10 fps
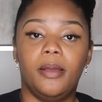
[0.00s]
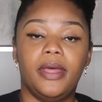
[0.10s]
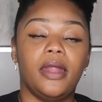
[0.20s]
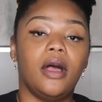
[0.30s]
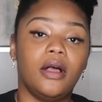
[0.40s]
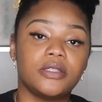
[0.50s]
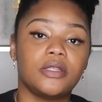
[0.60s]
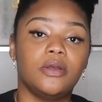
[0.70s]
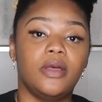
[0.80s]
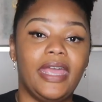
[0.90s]
And I
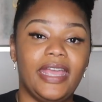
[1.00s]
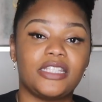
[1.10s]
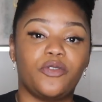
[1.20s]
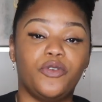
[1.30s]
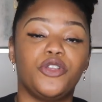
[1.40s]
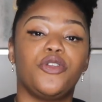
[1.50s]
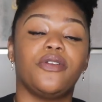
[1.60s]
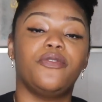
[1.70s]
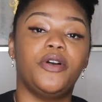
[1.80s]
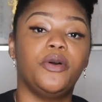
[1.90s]
also ask for
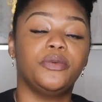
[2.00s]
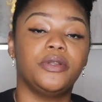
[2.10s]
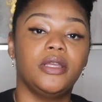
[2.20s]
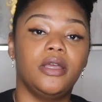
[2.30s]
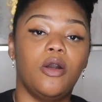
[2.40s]
your vote